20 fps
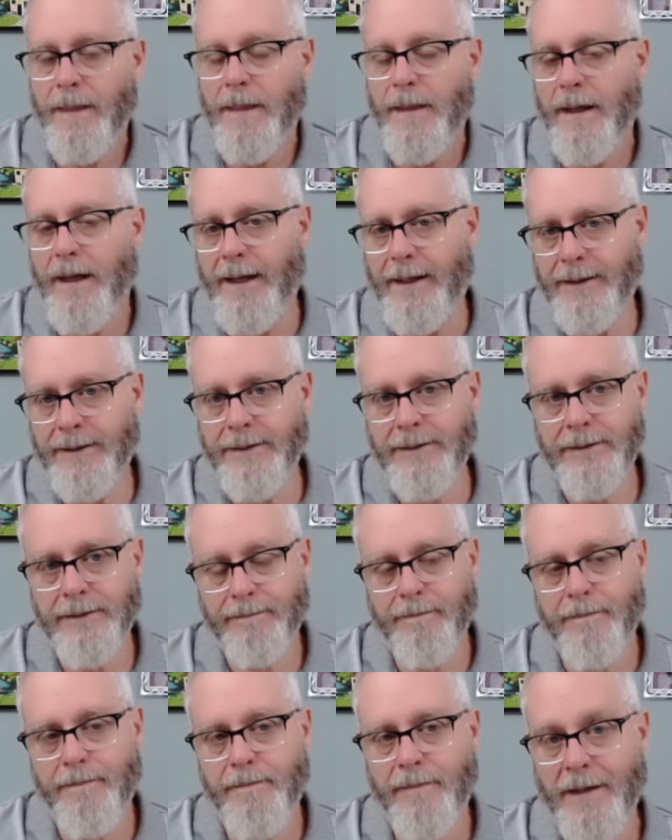And
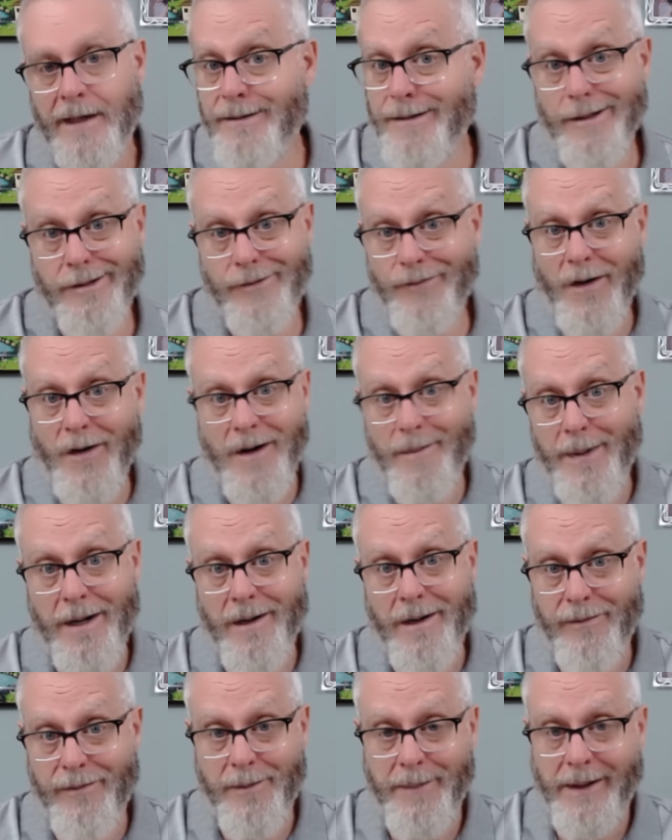he says, far
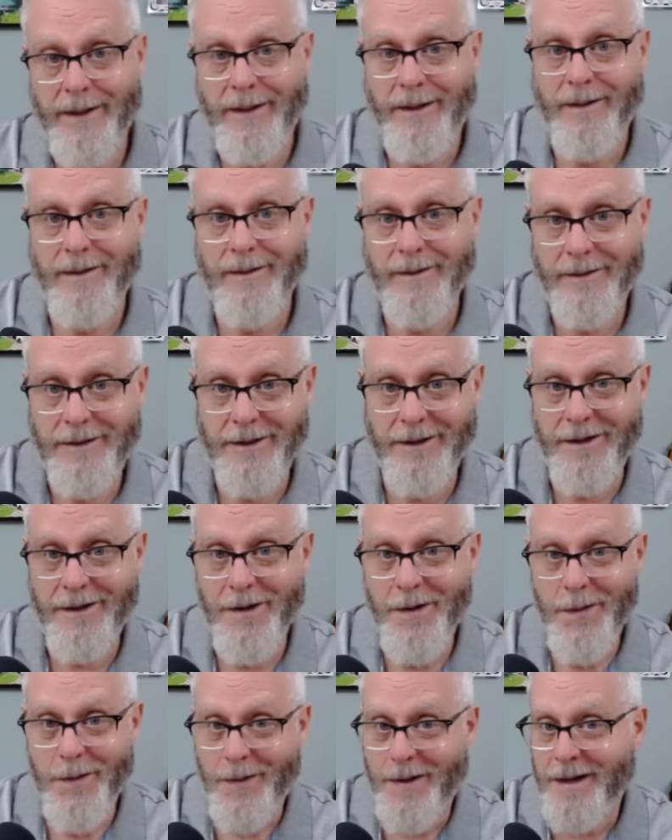better for me to
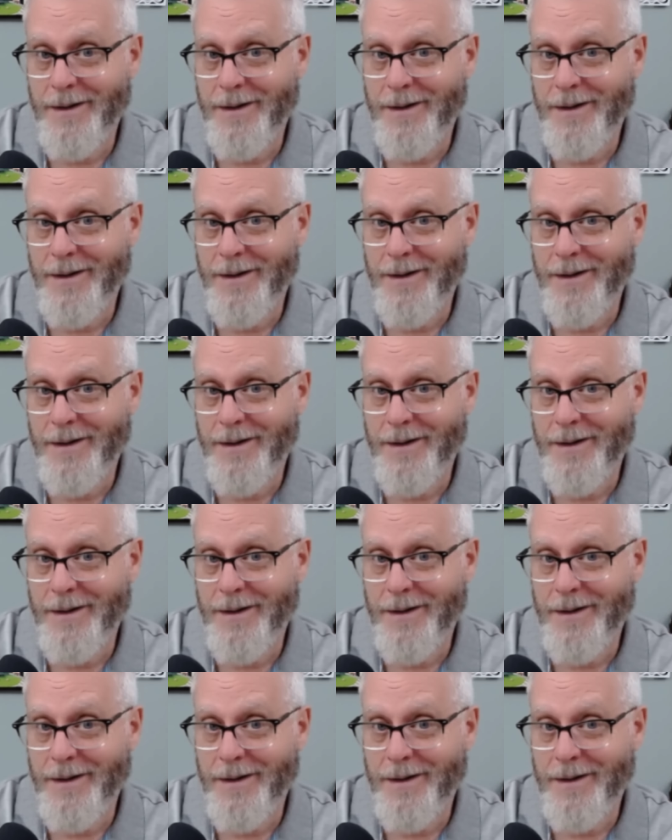go.